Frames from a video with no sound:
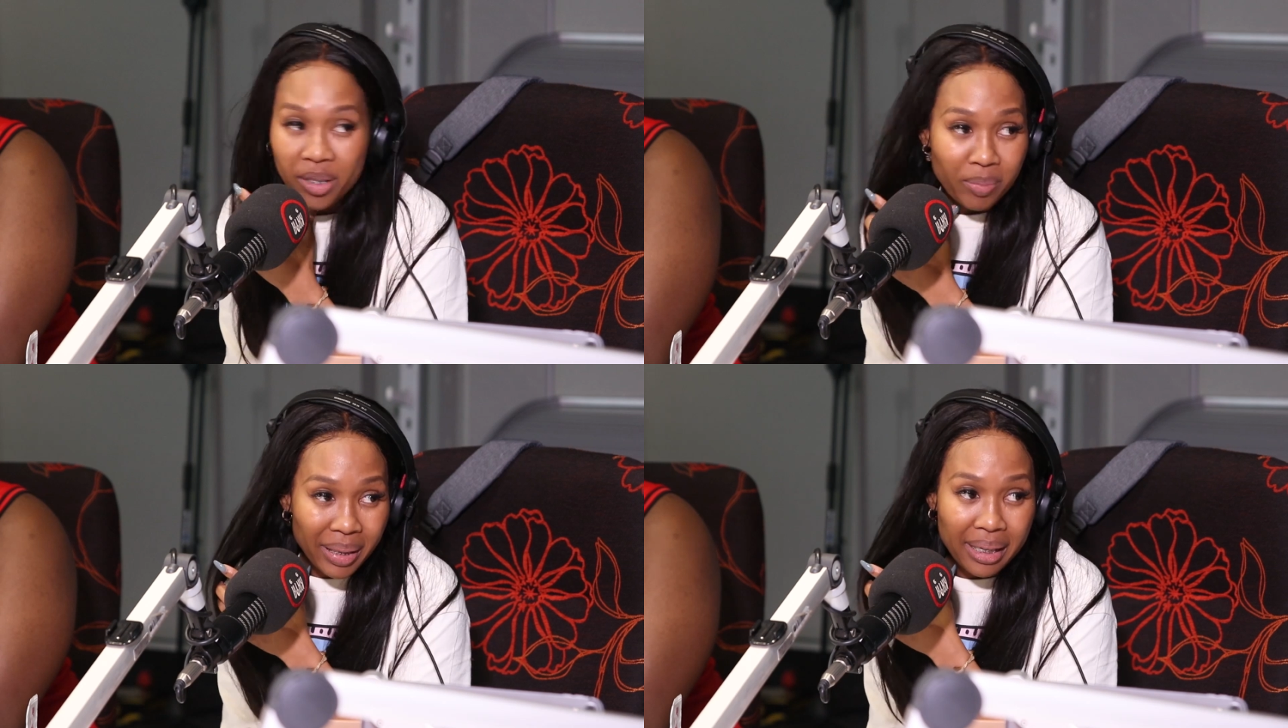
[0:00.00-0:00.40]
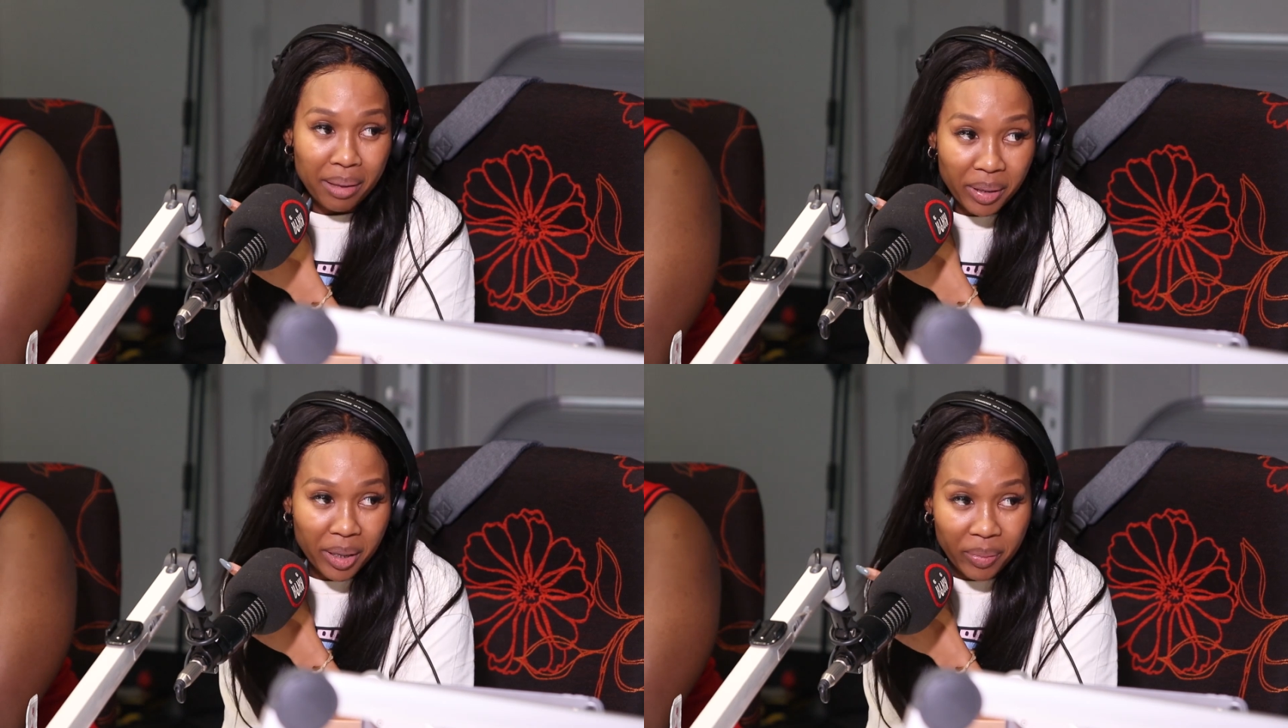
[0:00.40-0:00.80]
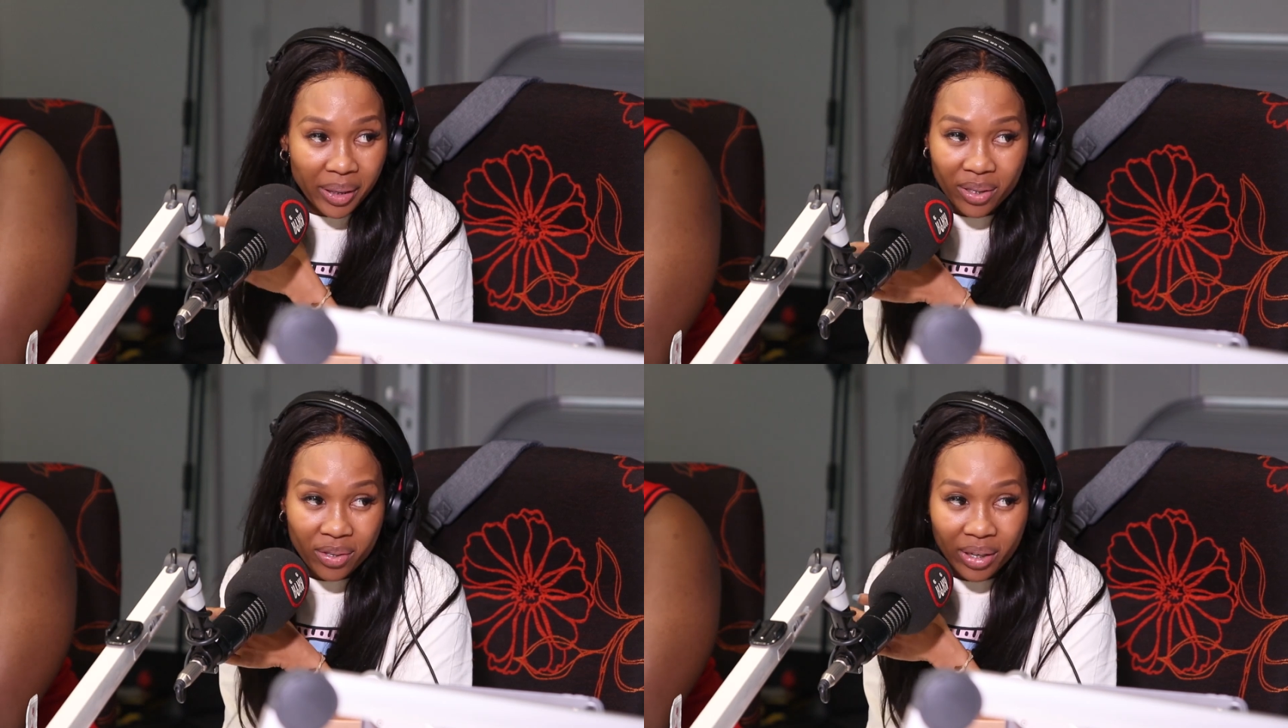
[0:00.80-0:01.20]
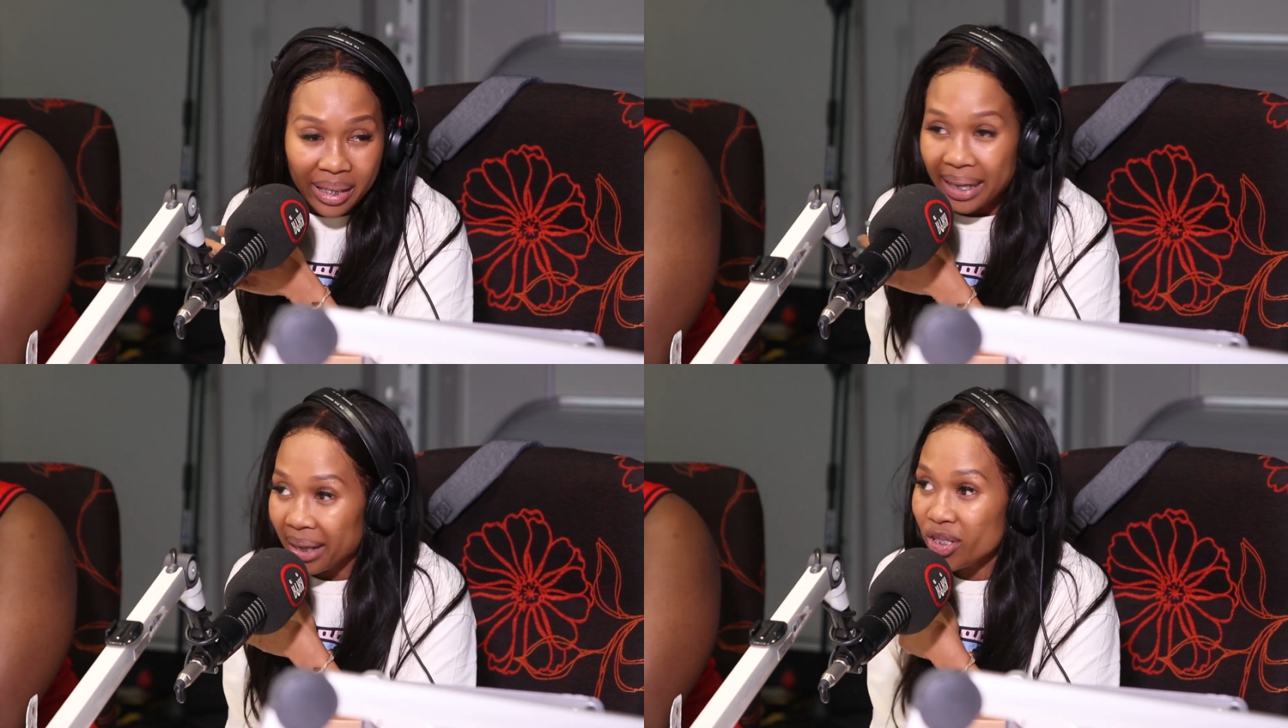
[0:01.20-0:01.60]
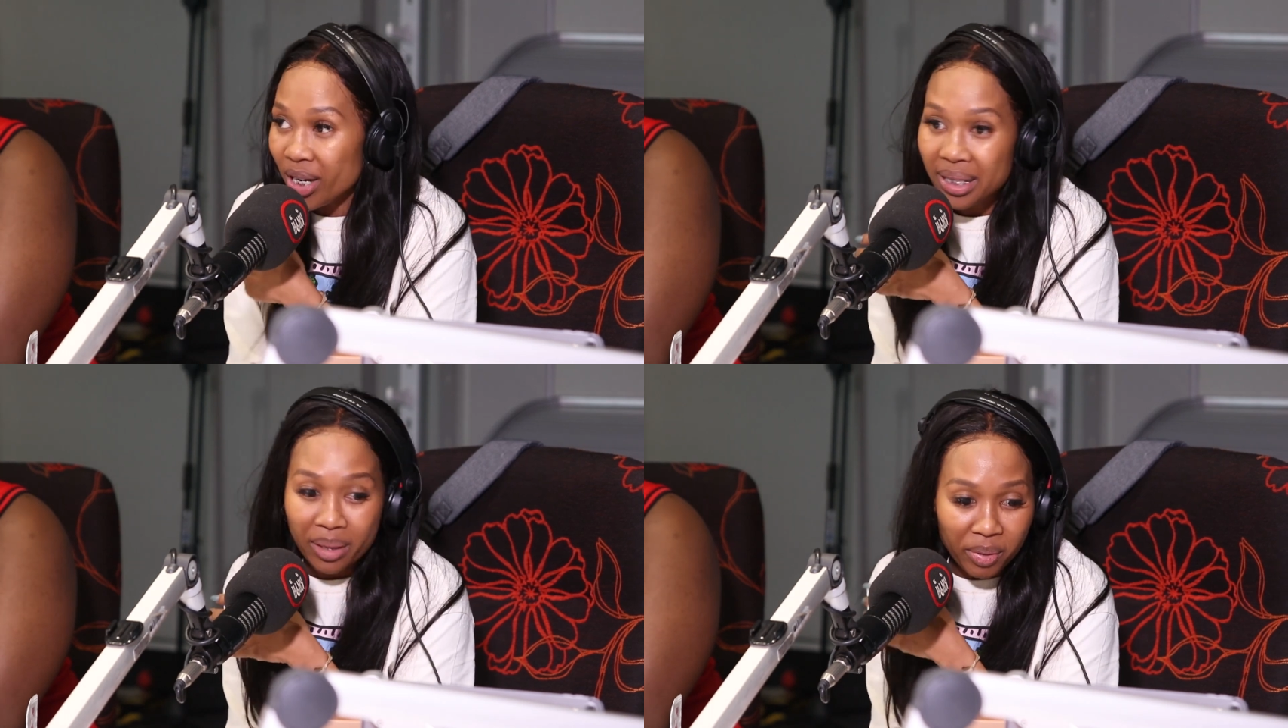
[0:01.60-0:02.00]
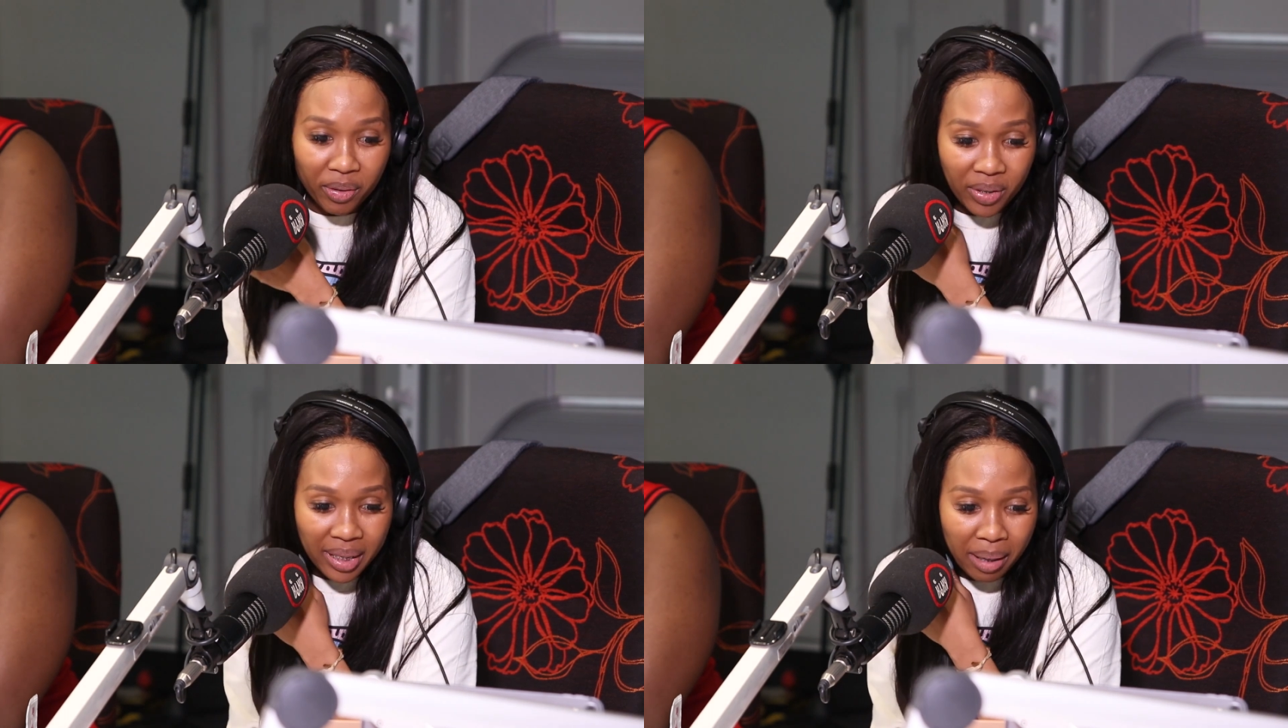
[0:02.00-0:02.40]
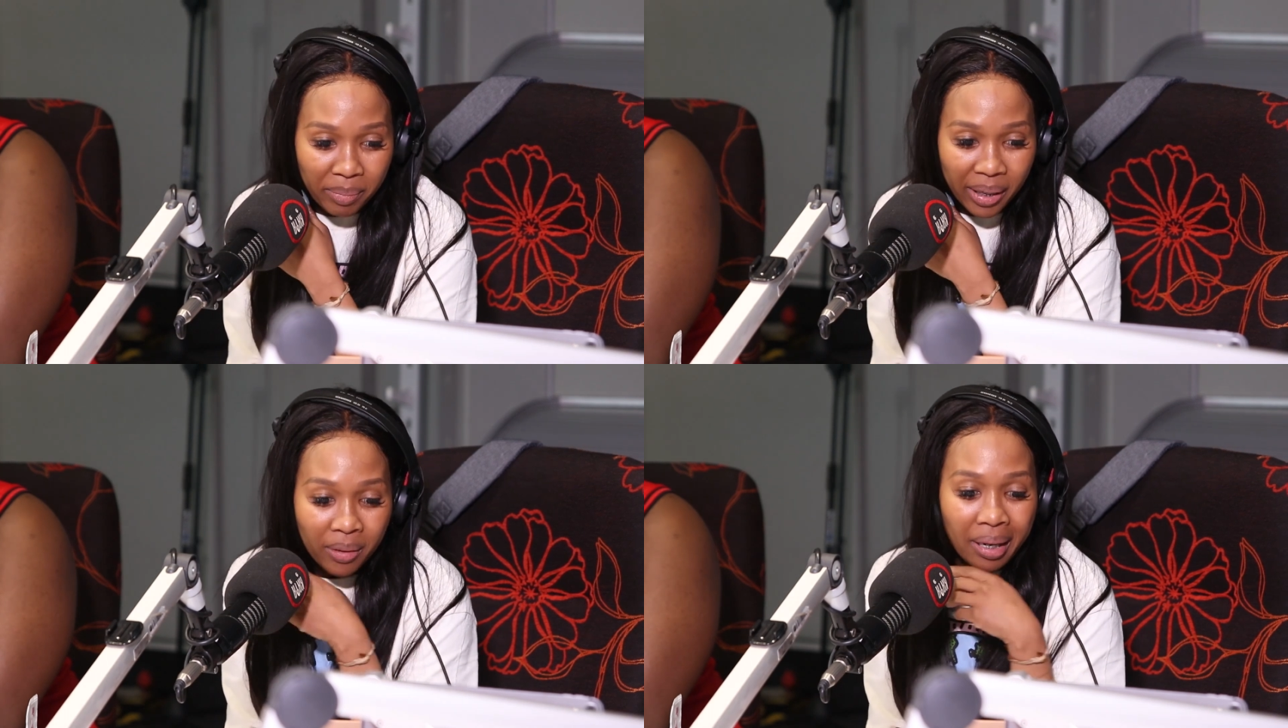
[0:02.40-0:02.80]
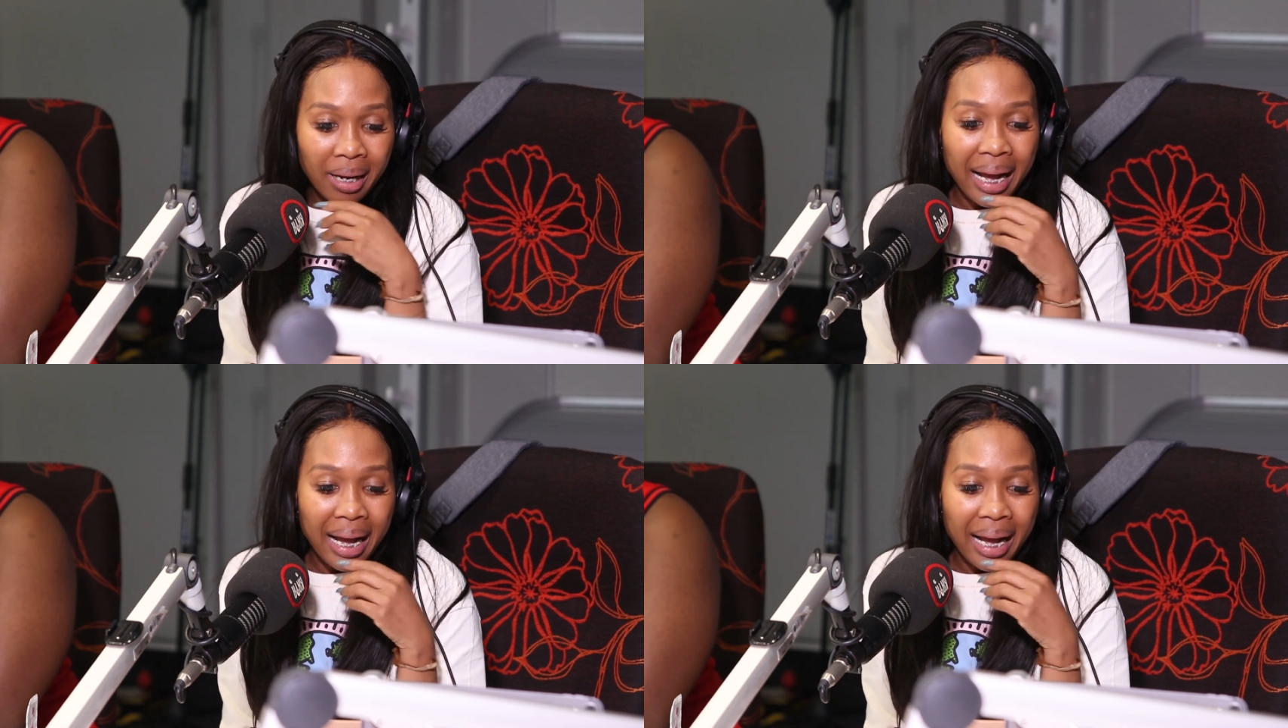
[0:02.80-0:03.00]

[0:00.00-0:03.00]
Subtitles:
He's my timekeeper. He's really like chasing me for time now.